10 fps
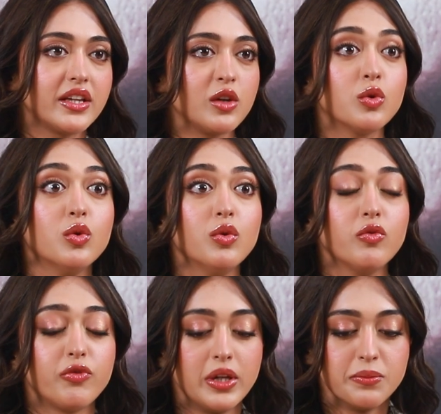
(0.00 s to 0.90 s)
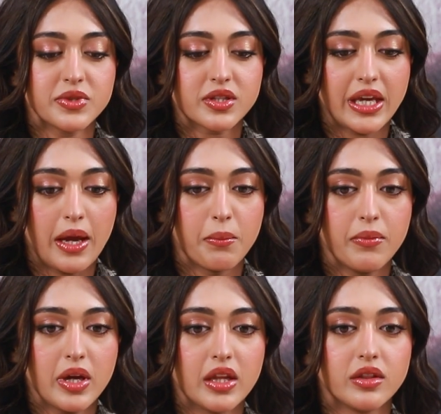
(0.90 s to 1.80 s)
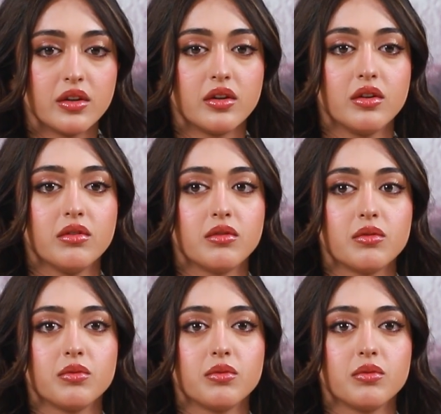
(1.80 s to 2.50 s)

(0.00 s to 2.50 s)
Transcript: Telugu films came in the